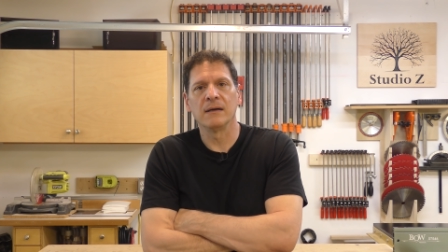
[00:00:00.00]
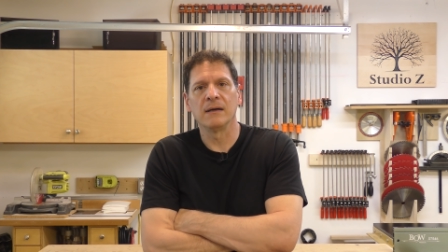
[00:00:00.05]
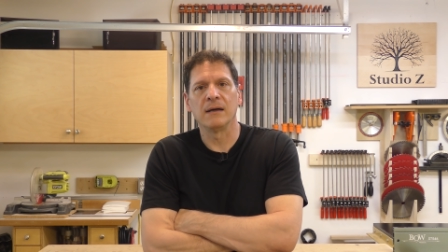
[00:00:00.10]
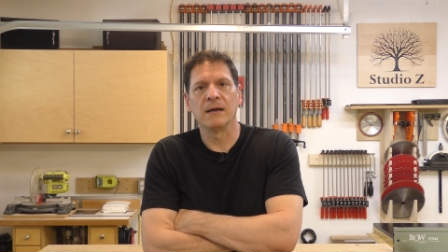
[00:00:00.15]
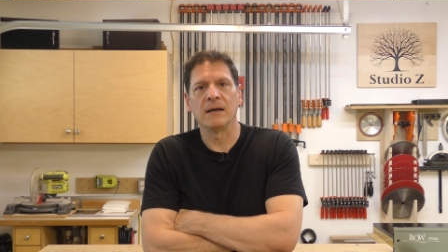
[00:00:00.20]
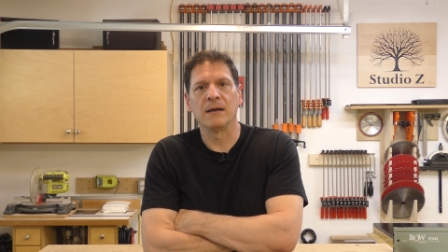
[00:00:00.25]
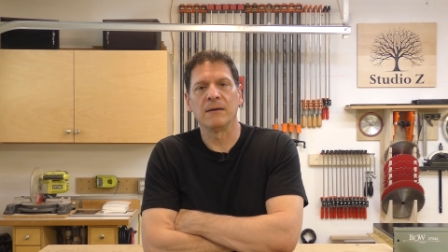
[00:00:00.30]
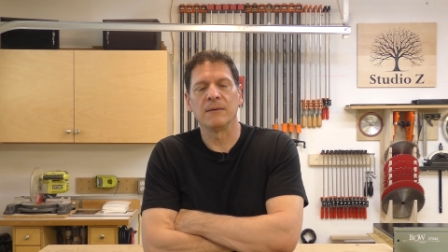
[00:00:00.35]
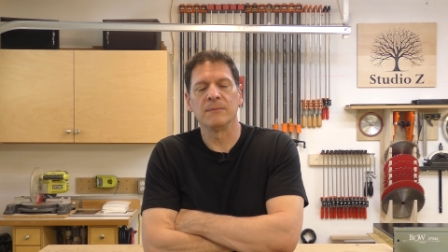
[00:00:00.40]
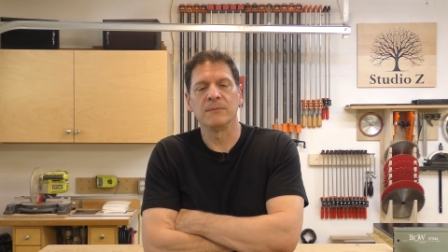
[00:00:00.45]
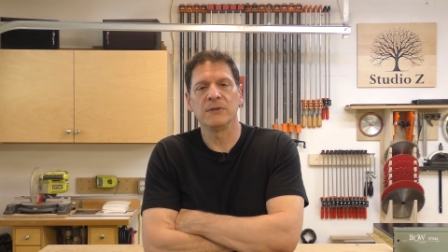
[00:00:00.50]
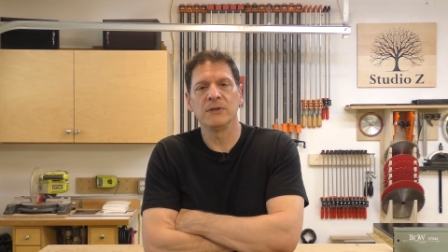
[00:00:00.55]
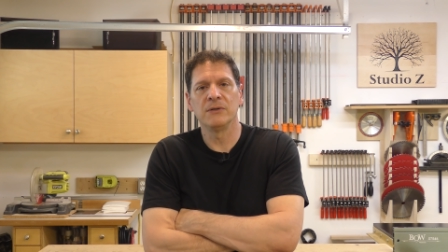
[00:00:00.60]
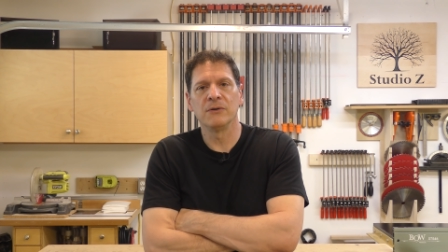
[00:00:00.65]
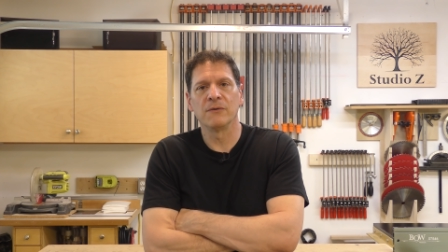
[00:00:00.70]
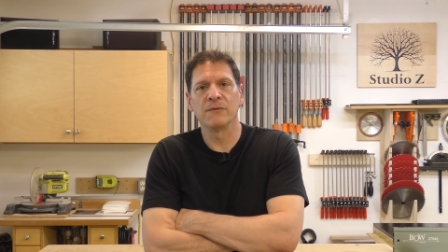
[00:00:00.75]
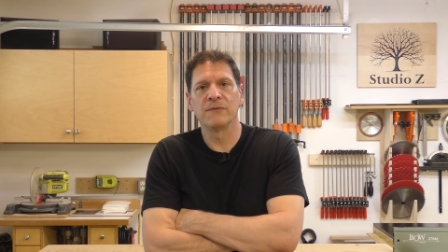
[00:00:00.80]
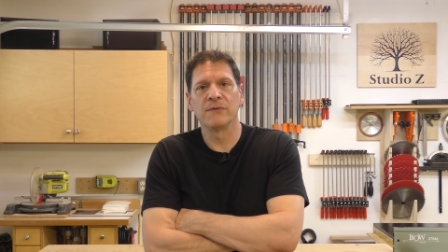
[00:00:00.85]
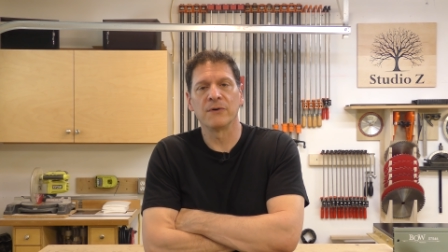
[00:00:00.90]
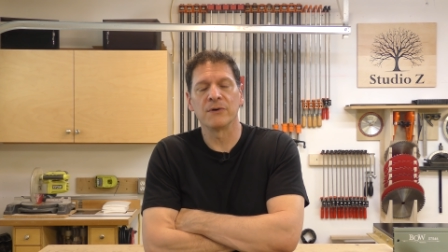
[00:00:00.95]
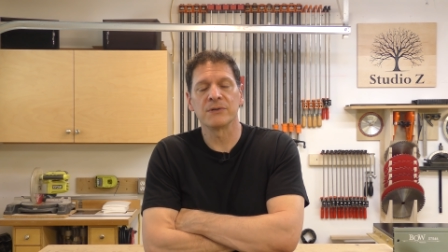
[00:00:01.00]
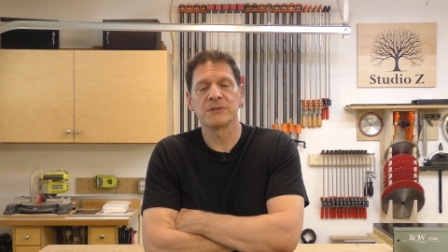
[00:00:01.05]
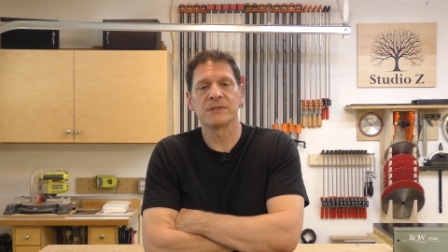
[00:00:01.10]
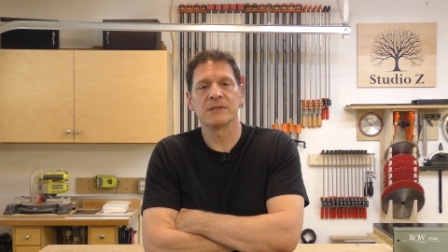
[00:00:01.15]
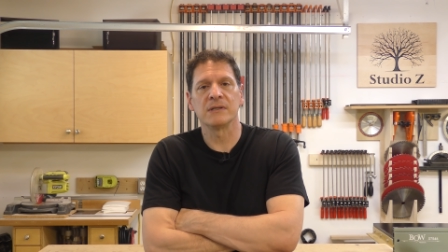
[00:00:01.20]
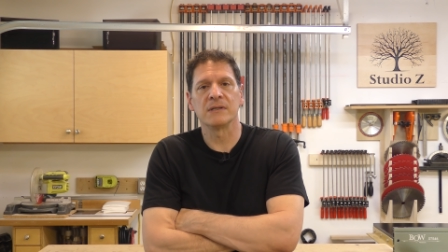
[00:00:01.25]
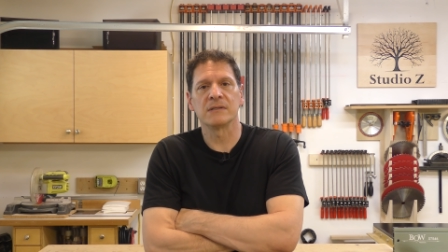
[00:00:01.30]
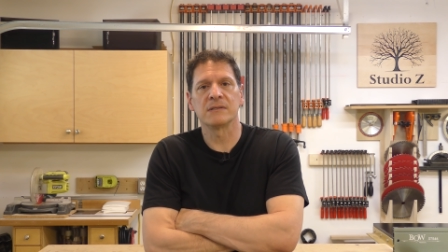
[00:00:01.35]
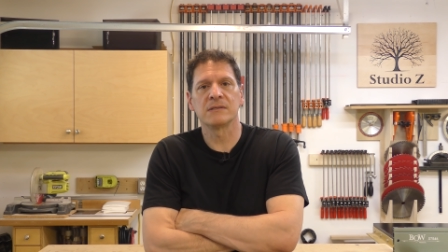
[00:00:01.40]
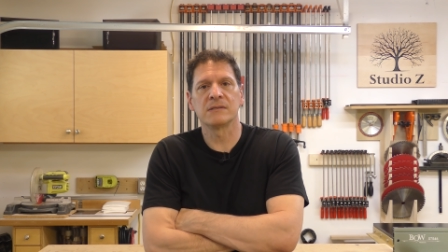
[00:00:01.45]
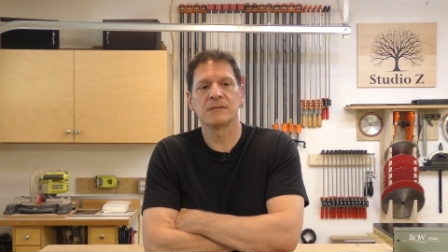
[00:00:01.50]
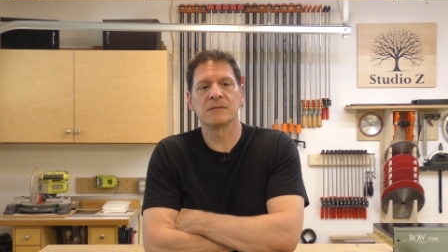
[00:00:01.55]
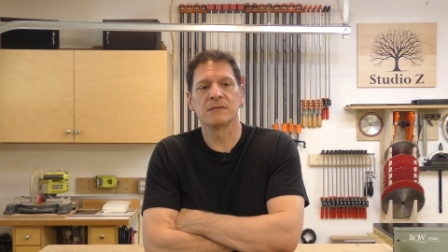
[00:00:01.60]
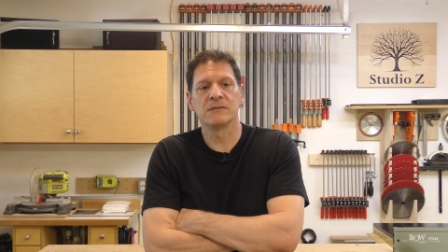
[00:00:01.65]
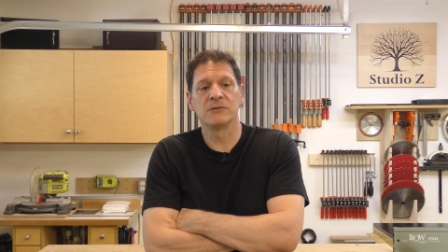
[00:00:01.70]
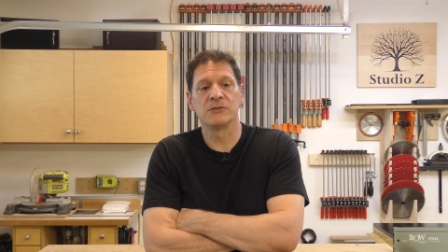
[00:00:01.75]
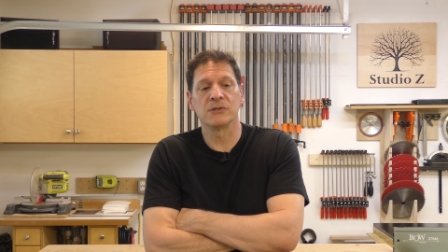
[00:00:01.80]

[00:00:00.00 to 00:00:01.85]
um, you know, versus